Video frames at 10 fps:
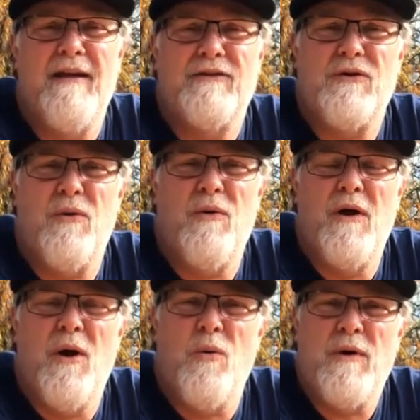So
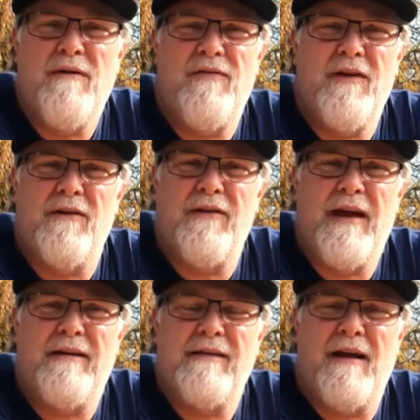we feel
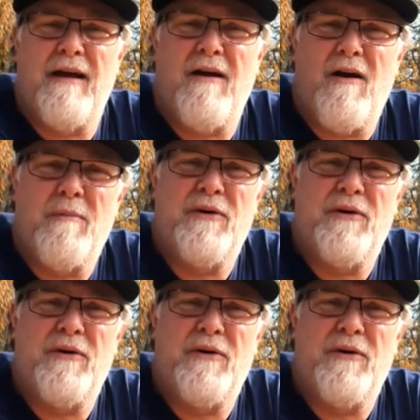that our